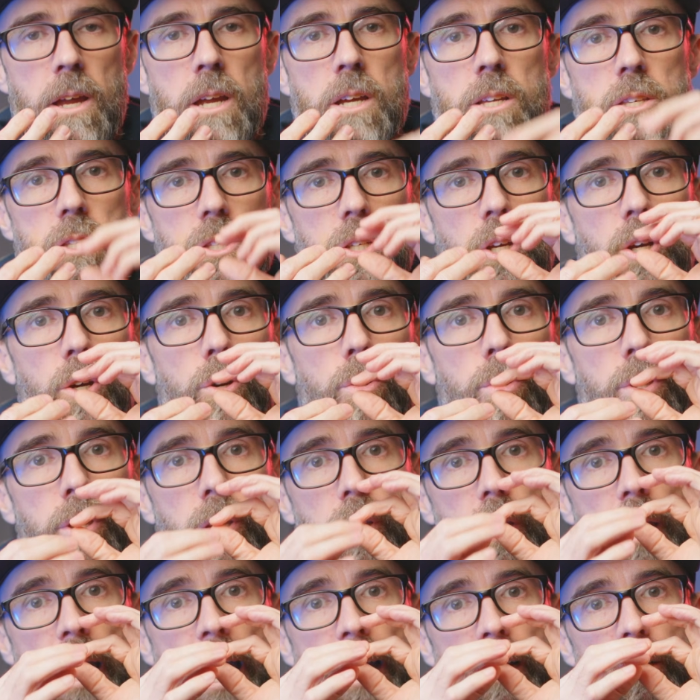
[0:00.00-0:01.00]
So
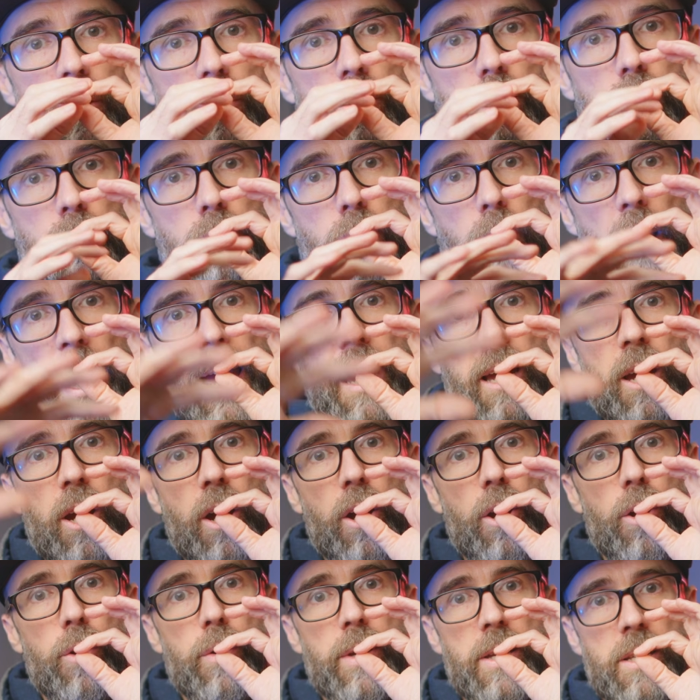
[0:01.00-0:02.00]
the actual
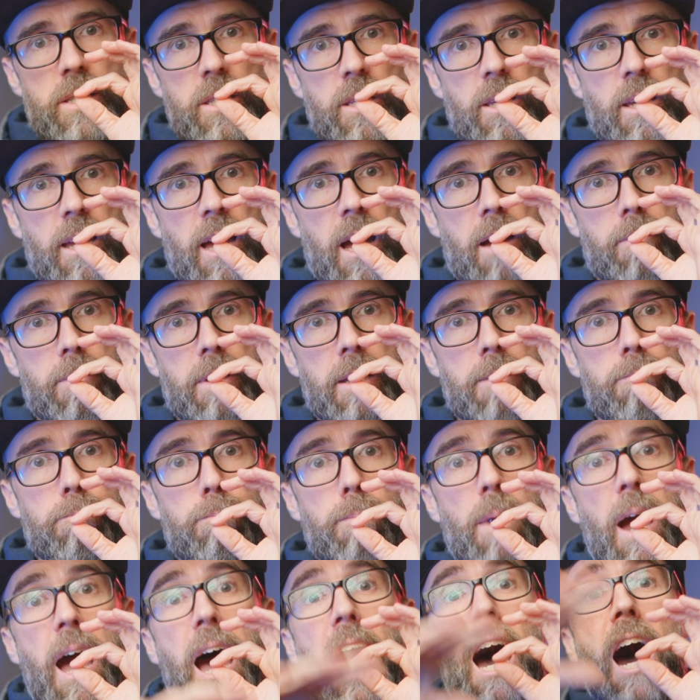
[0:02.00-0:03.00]
echo isn't
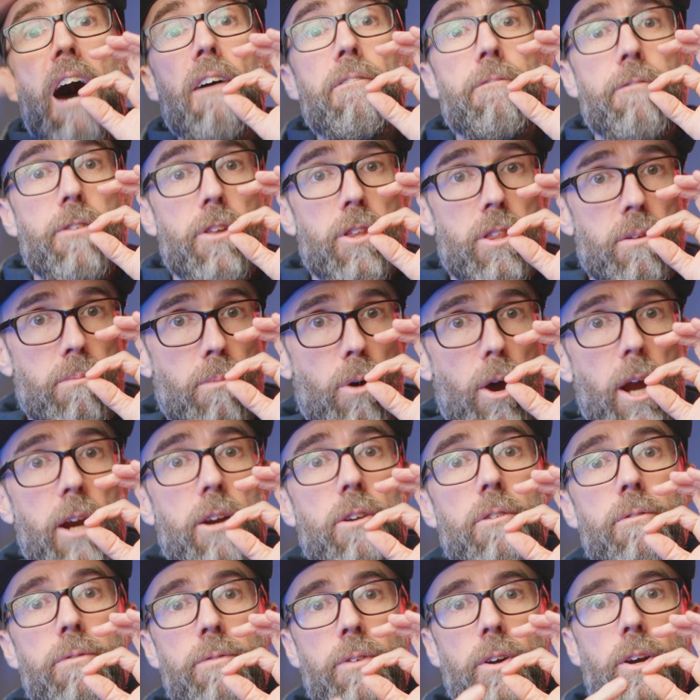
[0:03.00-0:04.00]
coming after the
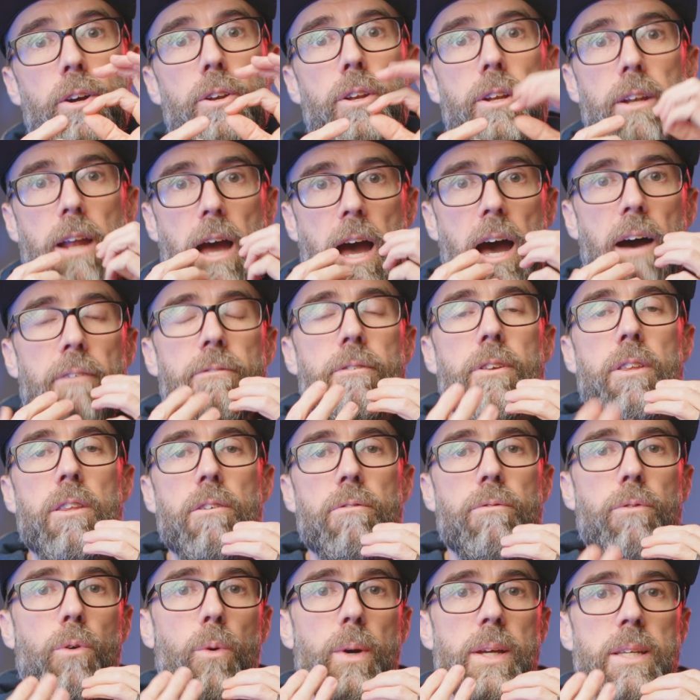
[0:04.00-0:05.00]
microphone and after the
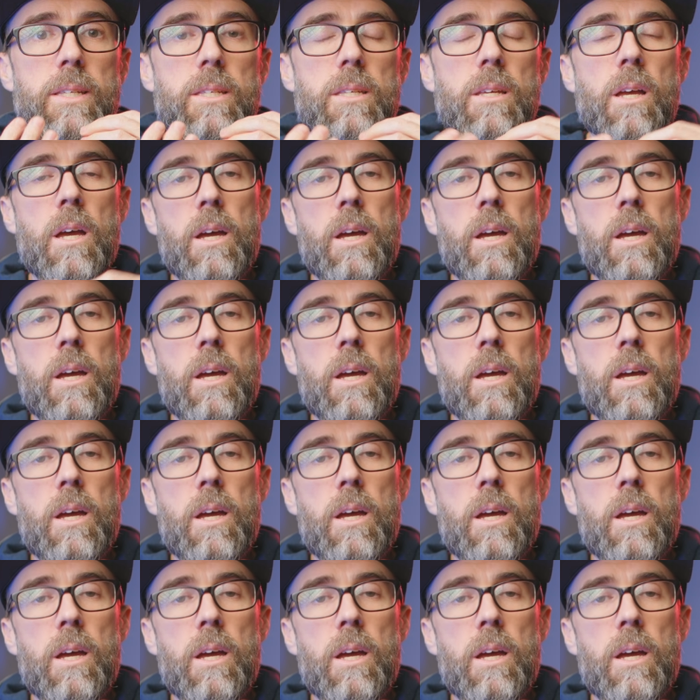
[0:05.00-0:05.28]
voice.